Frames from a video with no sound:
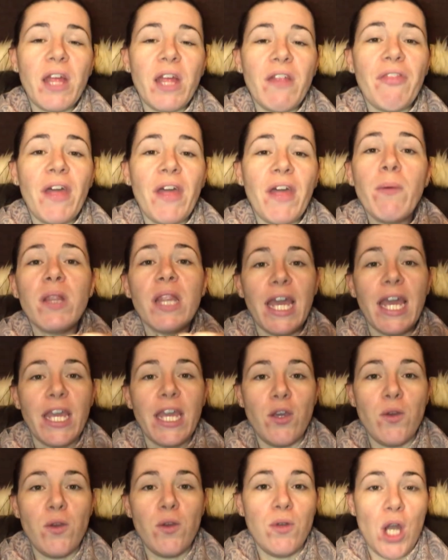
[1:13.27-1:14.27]
they will
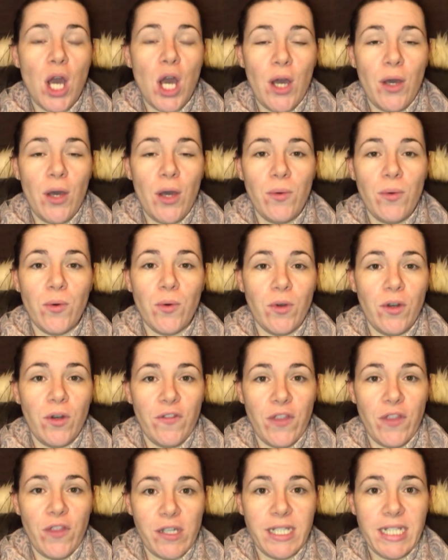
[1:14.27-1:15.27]
let you know all
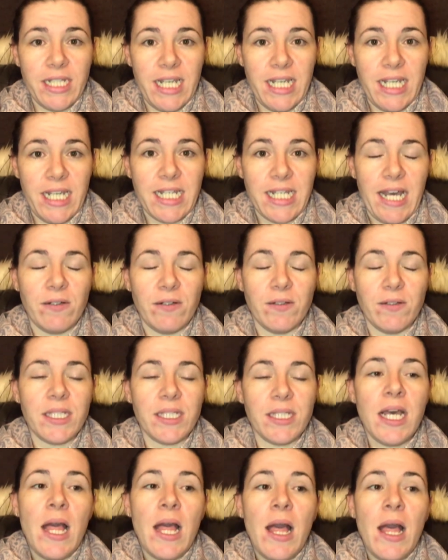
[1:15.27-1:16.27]
of those details.